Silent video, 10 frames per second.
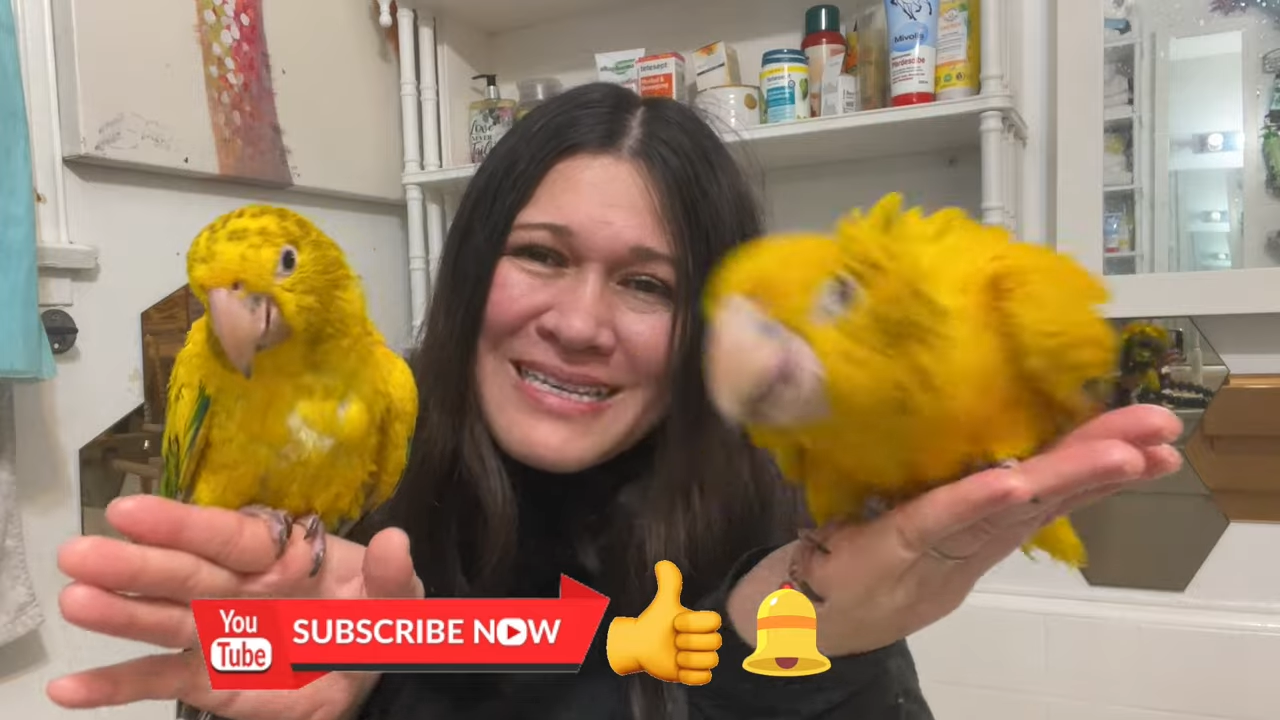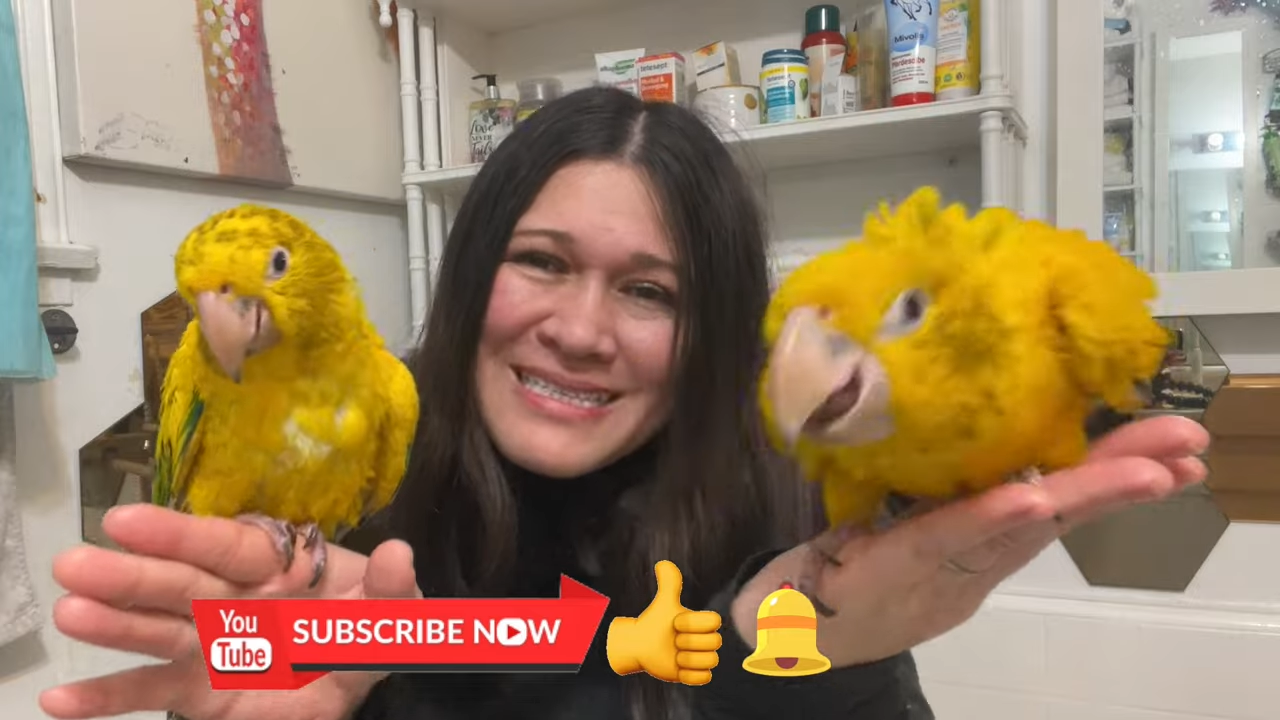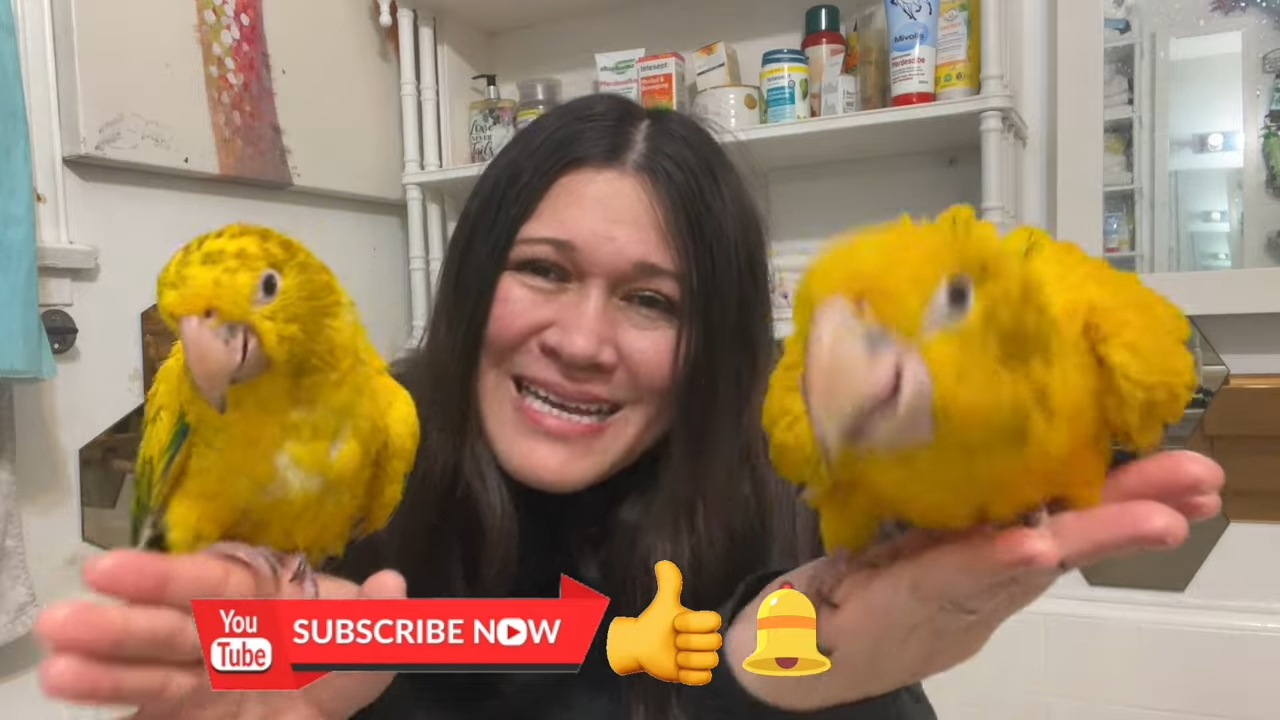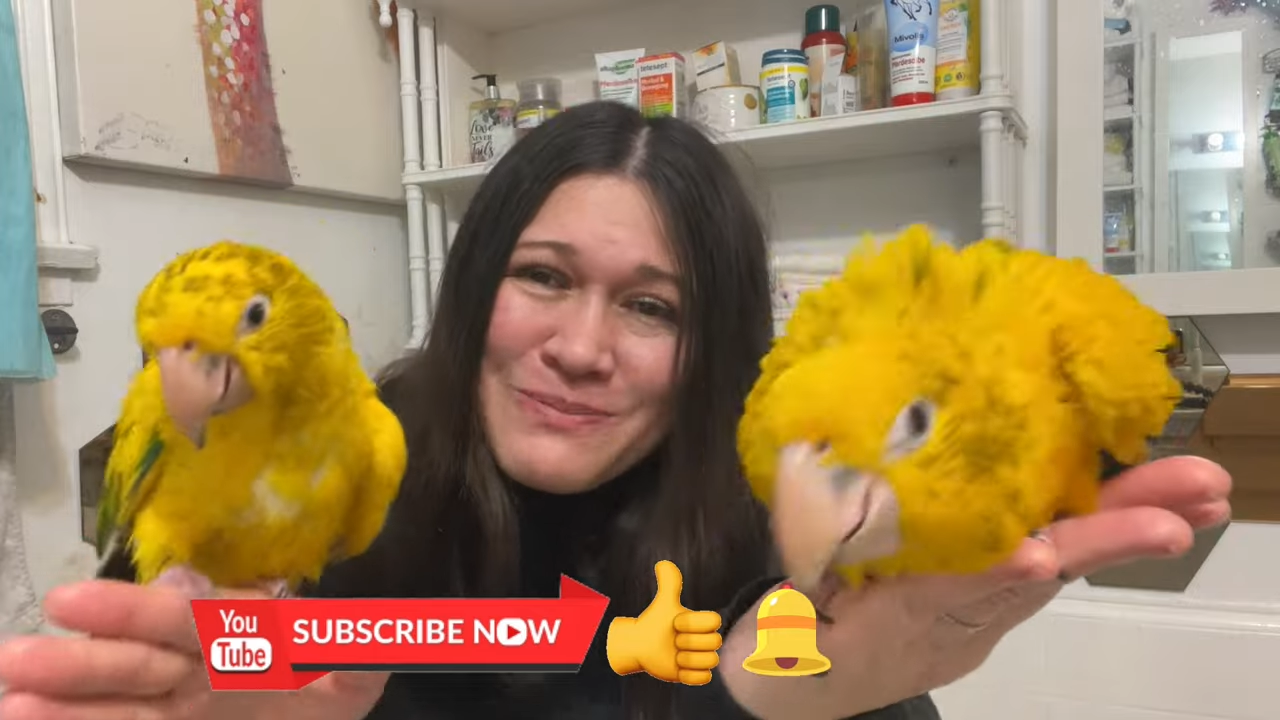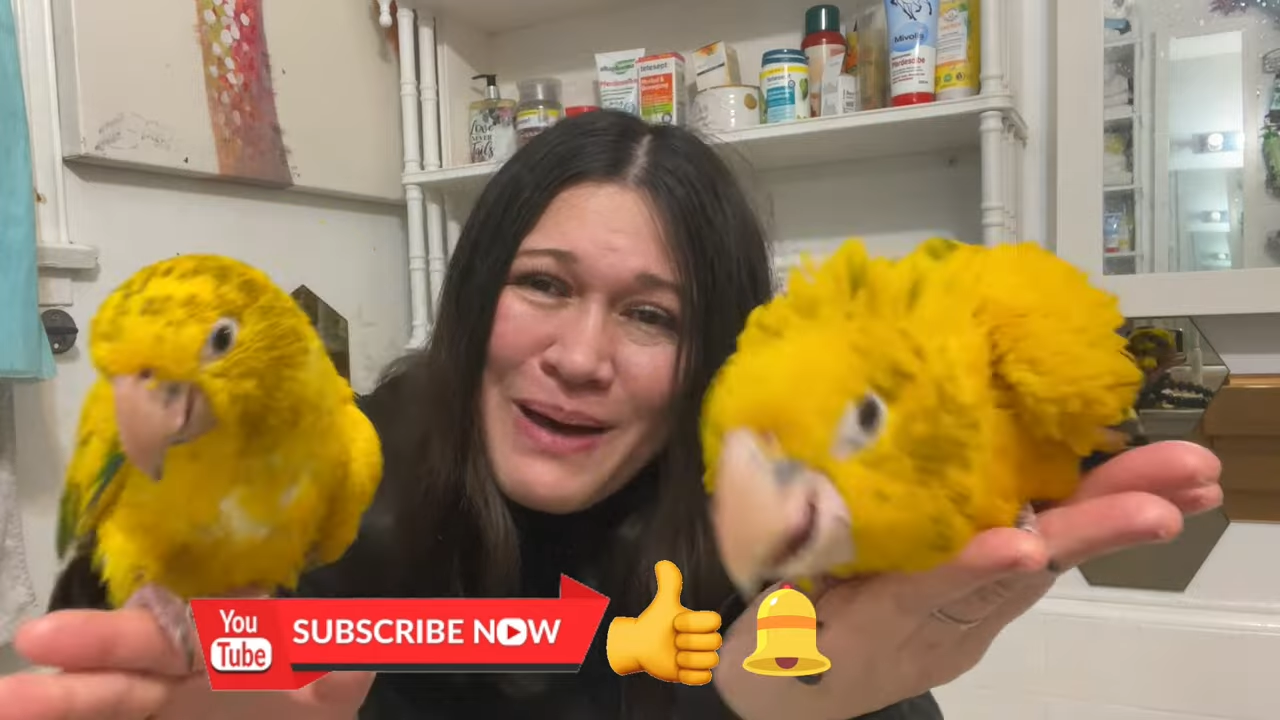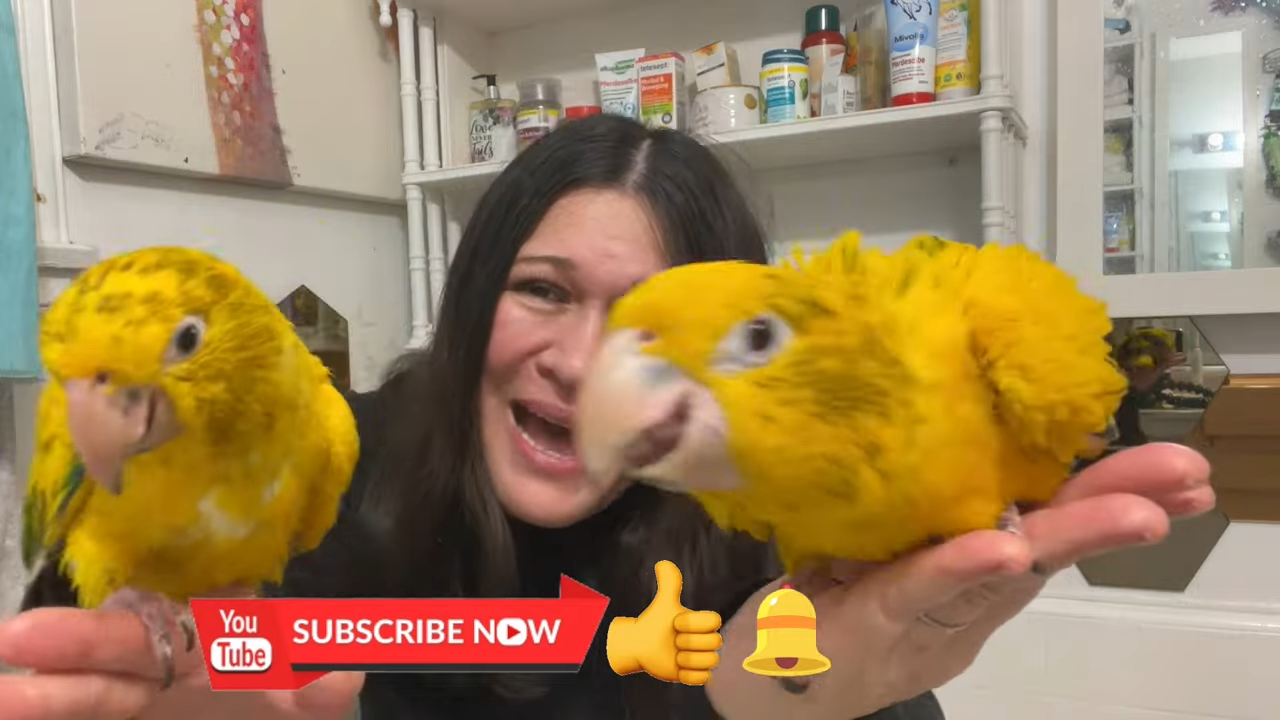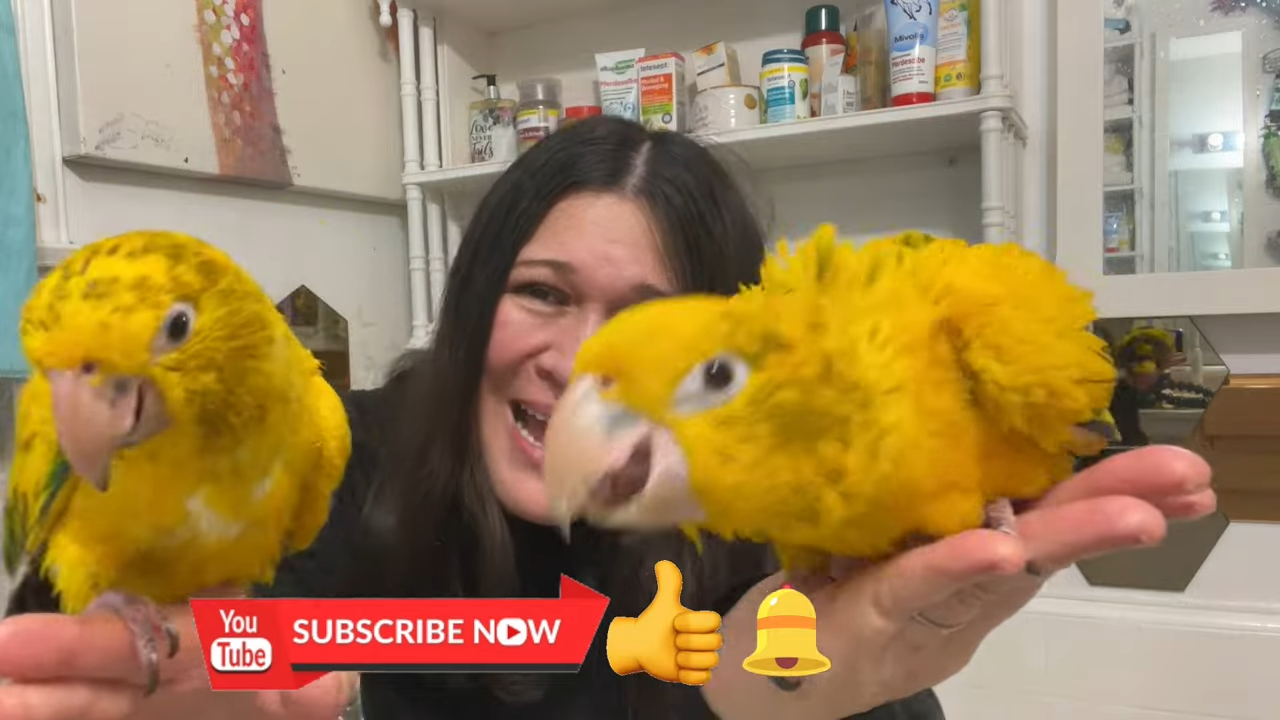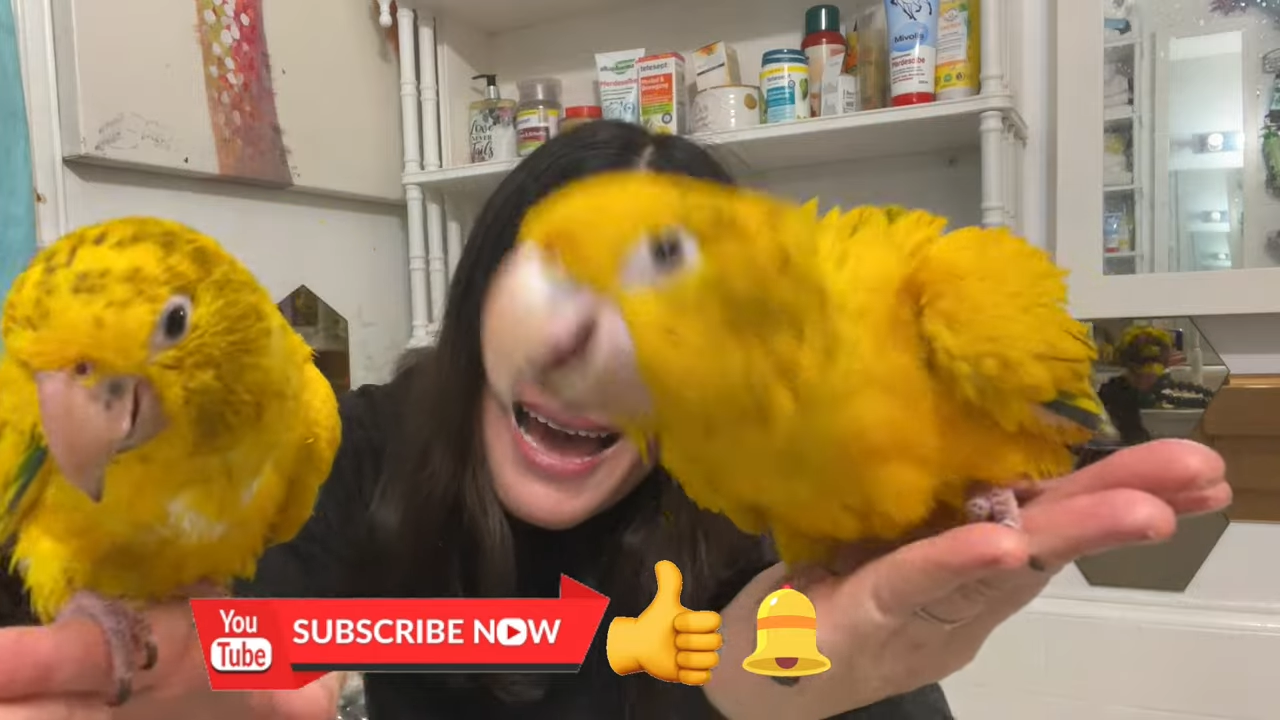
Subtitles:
Says bye,